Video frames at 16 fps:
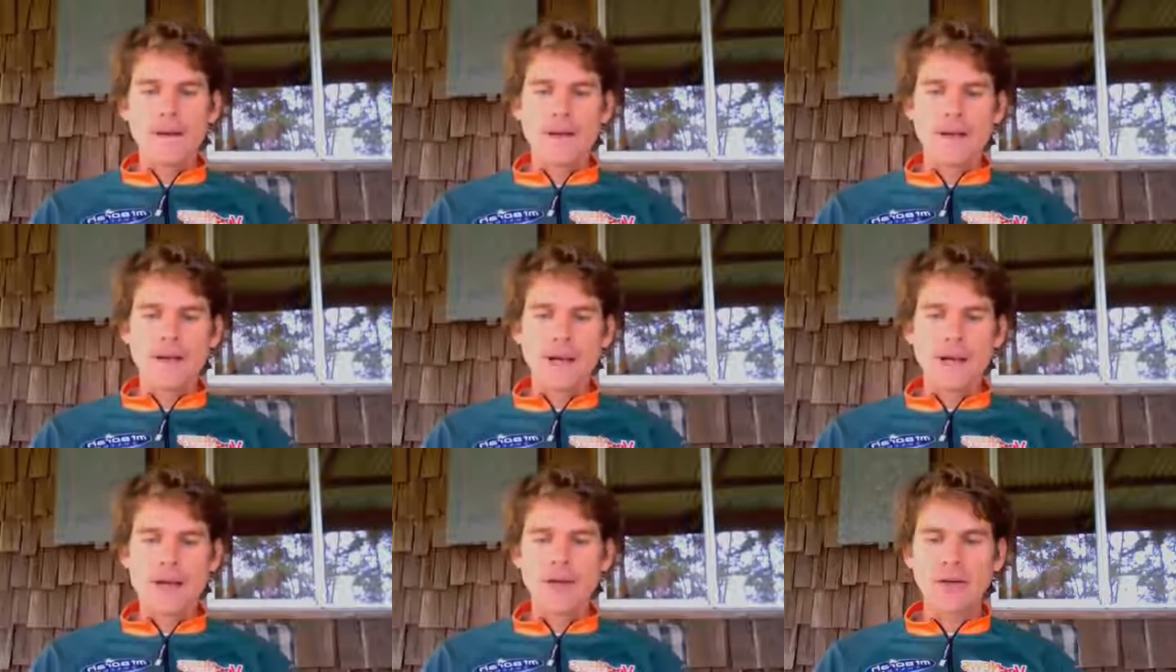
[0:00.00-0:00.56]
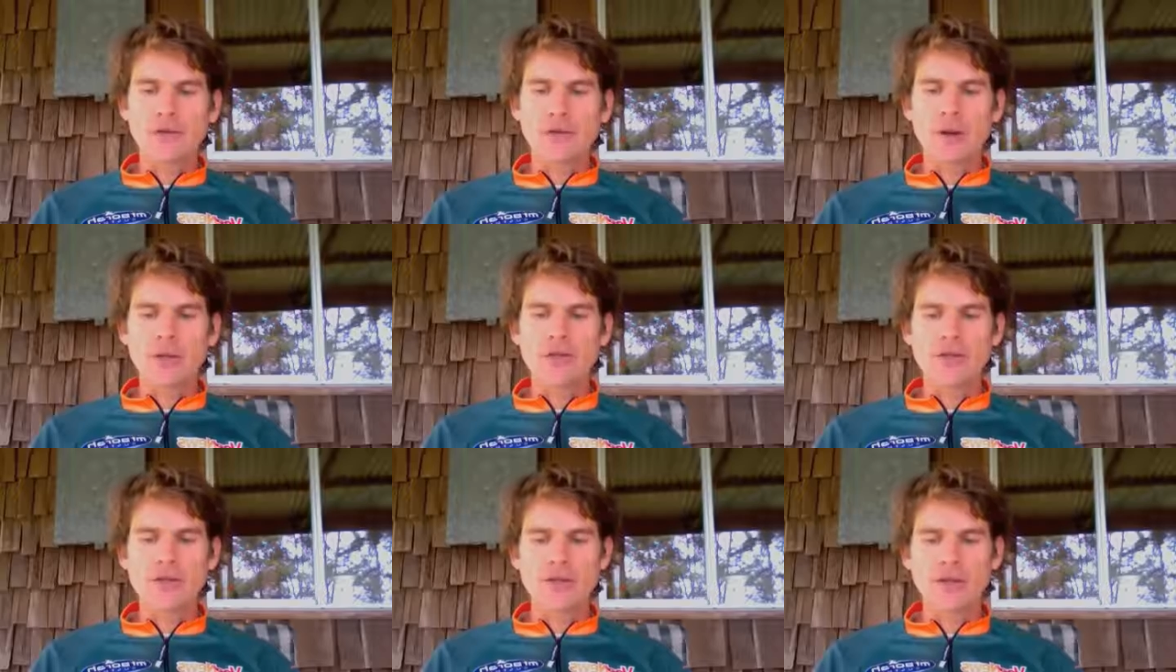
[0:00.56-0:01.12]
Okay, next
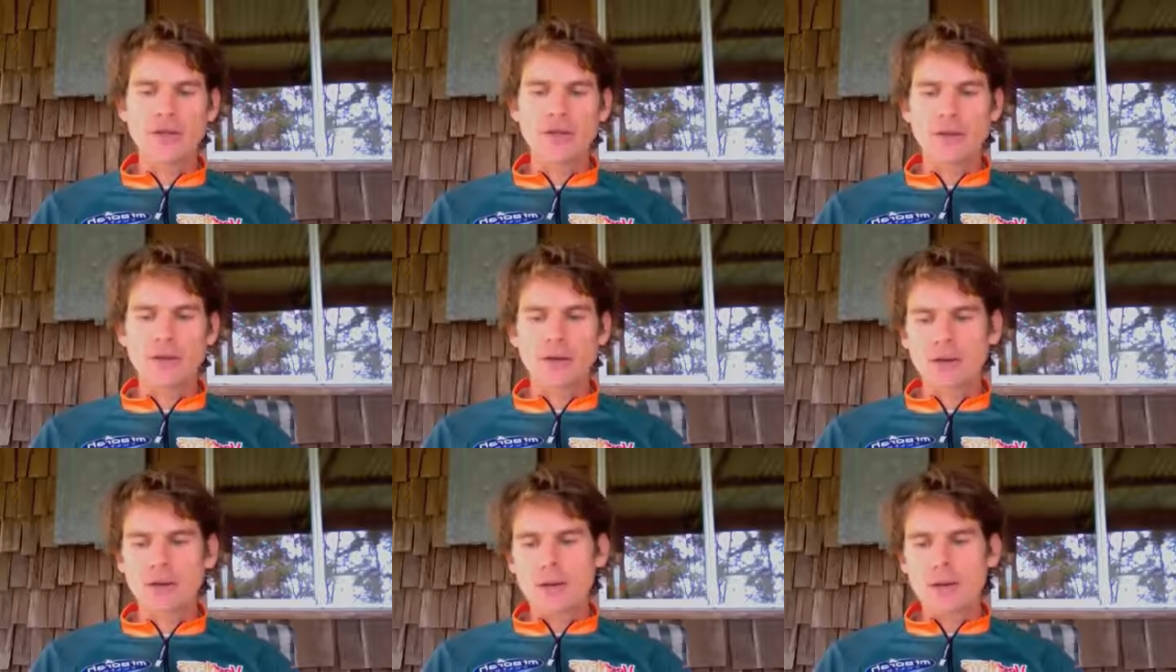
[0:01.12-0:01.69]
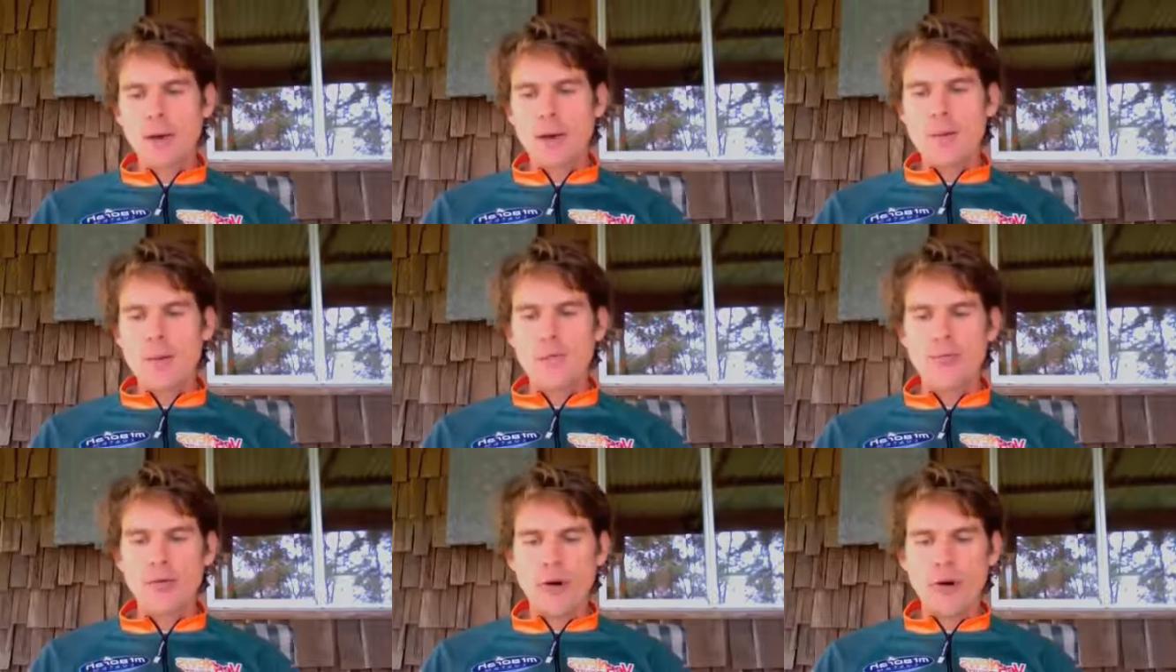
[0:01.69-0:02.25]
question.
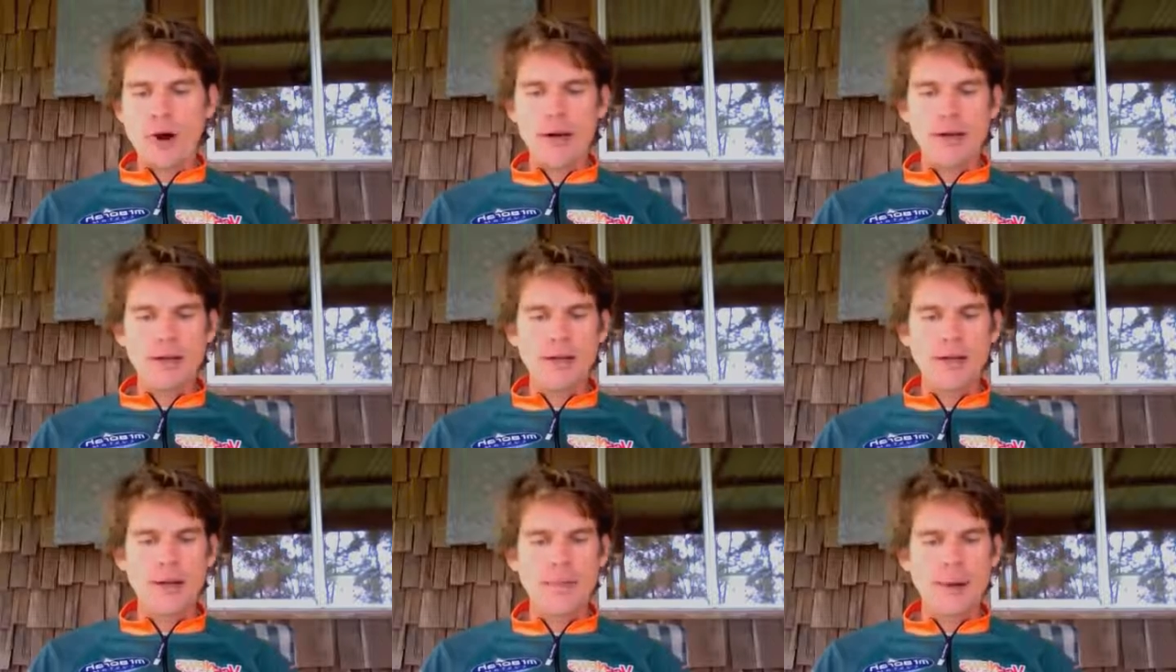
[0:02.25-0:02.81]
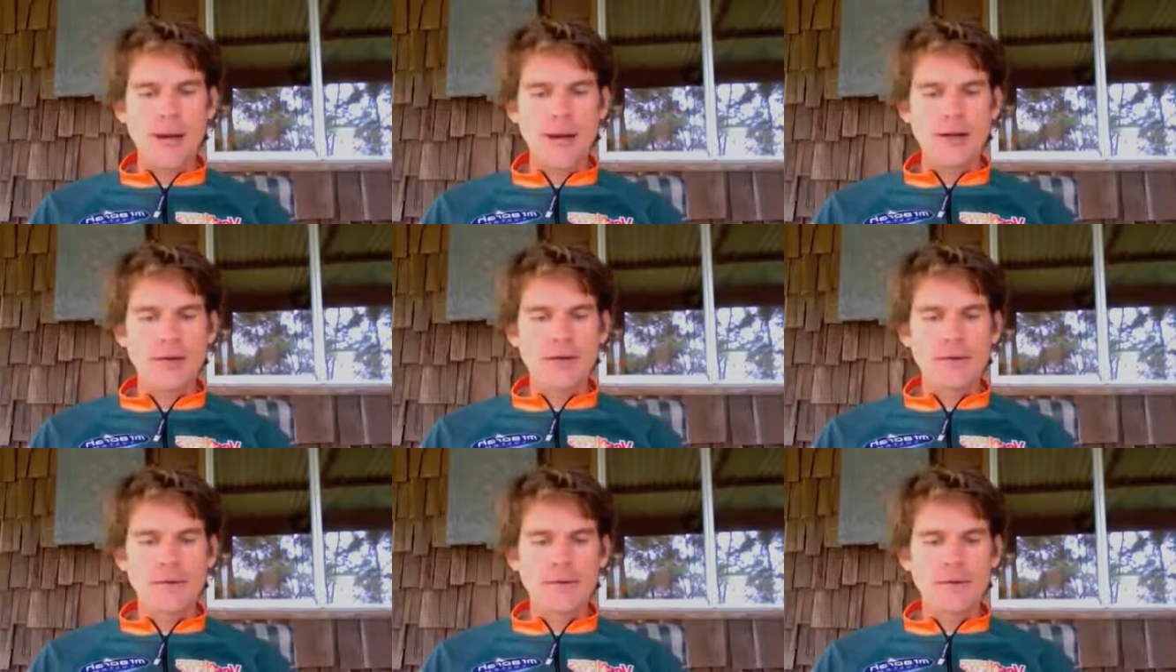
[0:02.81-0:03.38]
Brian Clement